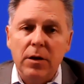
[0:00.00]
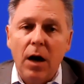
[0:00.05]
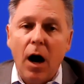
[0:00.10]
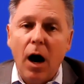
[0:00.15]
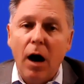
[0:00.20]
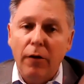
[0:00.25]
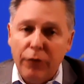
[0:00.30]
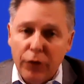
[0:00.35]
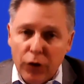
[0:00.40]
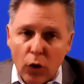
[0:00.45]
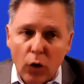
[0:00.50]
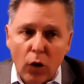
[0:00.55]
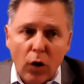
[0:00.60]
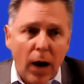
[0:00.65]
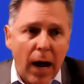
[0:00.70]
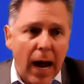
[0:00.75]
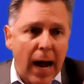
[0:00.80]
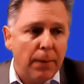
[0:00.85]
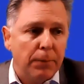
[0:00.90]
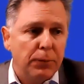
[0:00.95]
of your
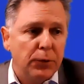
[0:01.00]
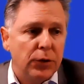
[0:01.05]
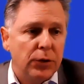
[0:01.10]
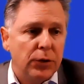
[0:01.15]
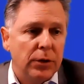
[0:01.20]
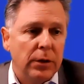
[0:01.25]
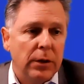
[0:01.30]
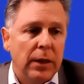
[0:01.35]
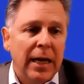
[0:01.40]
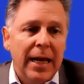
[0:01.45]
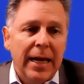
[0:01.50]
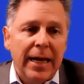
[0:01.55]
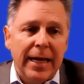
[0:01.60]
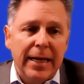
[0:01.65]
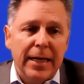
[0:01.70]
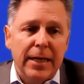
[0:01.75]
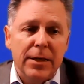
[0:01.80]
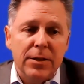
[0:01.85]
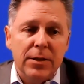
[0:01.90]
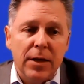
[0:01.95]
option
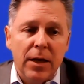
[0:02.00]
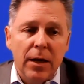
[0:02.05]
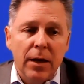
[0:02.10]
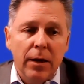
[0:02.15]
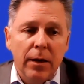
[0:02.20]
is